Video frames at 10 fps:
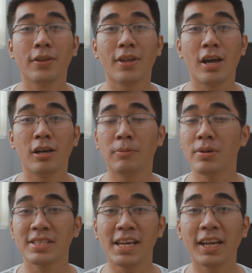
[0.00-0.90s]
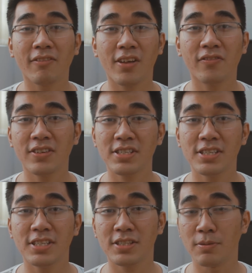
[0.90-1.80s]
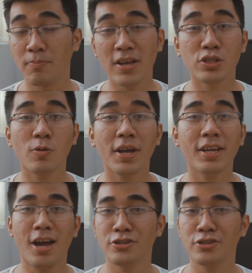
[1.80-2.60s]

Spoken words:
Now, I'm not saying that this is the best way.